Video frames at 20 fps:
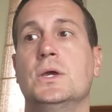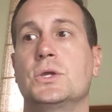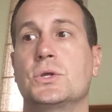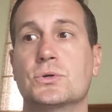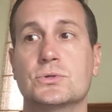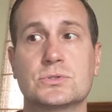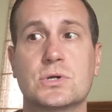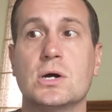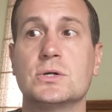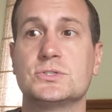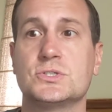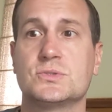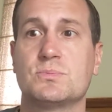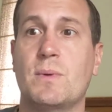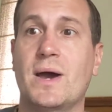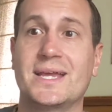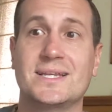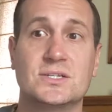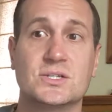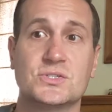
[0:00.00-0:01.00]
Your unconscious
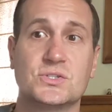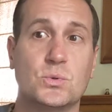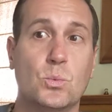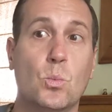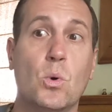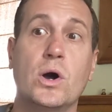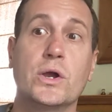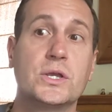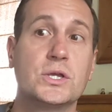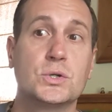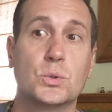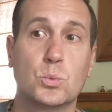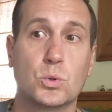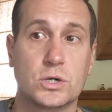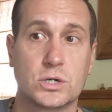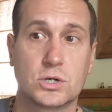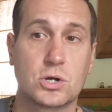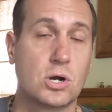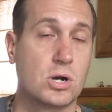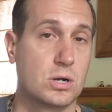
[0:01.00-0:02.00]
mind doesn't want you to
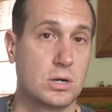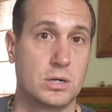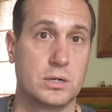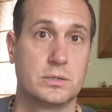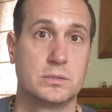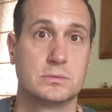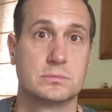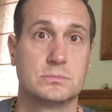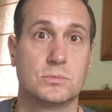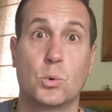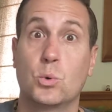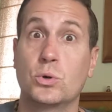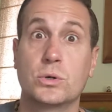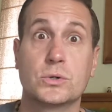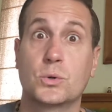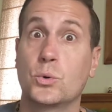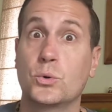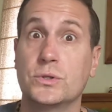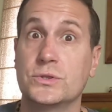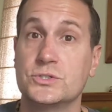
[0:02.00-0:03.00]
work hard or
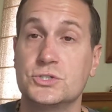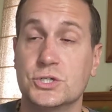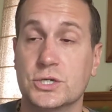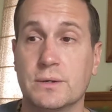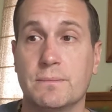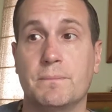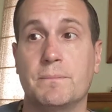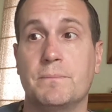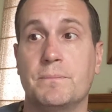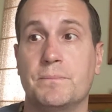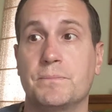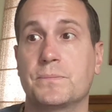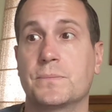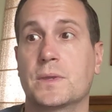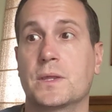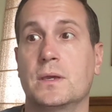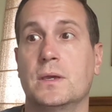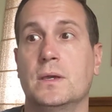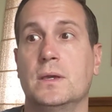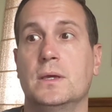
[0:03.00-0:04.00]
go to the gym.
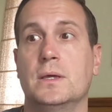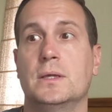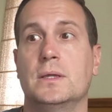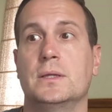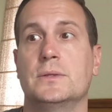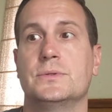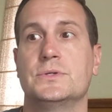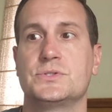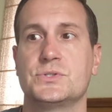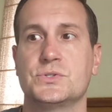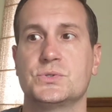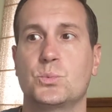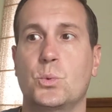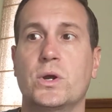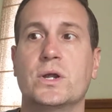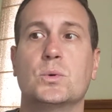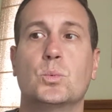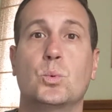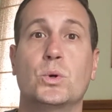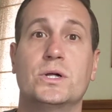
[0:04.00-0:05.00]
This is
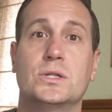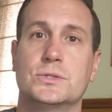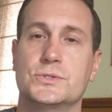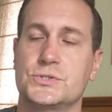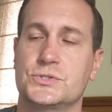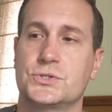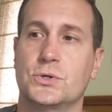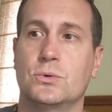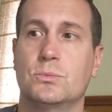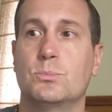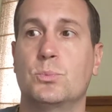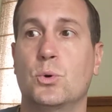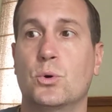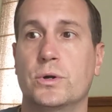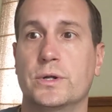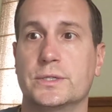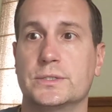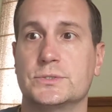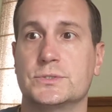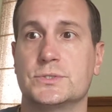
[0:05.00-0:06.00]
where will is so
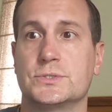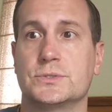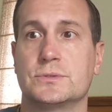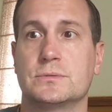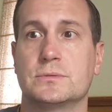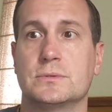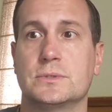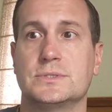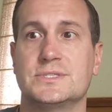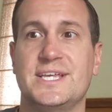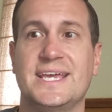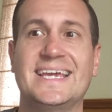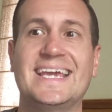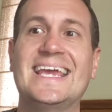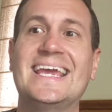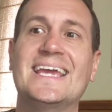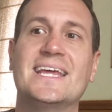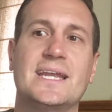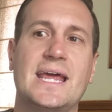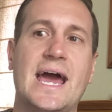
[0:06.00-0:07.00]
important.
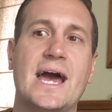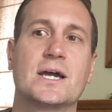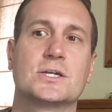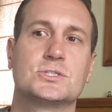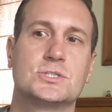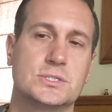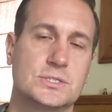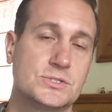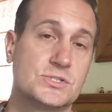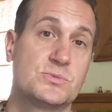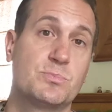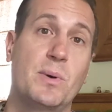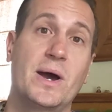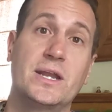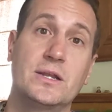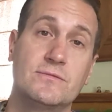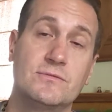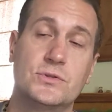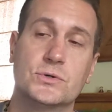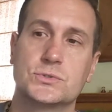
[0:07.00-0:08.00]
Taking an action in
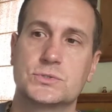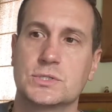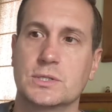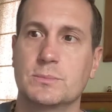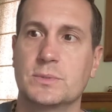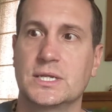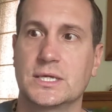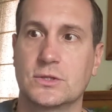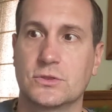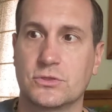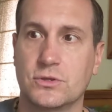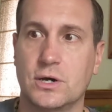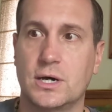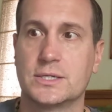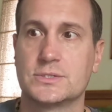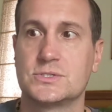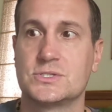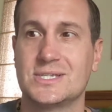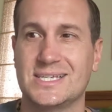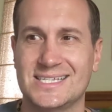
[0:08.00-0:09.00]
spite of those limiting
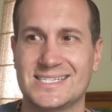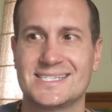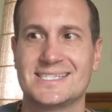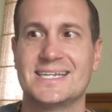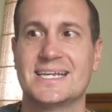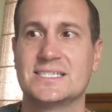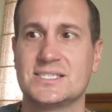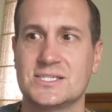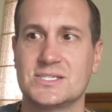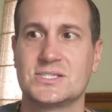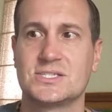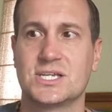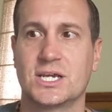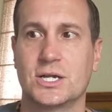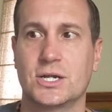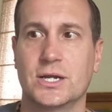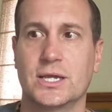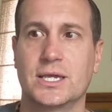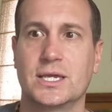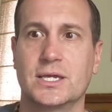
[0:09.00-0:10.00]
thoughts is
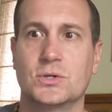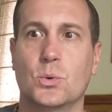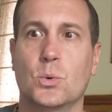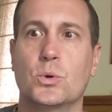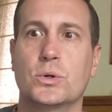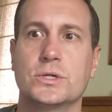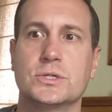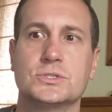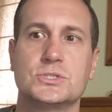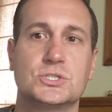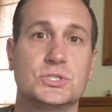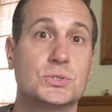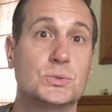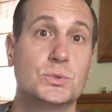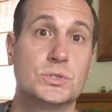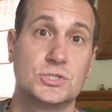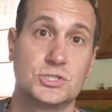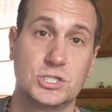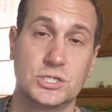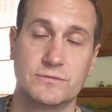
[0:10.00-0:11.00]
necessary in order to
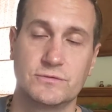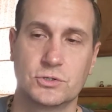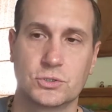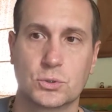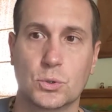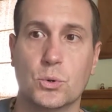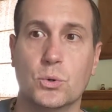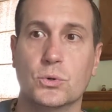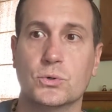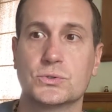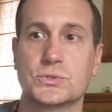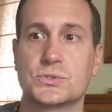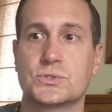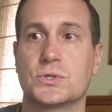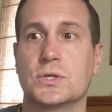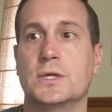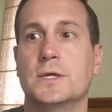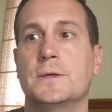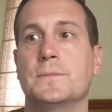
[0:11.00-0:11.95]
achieve your goals.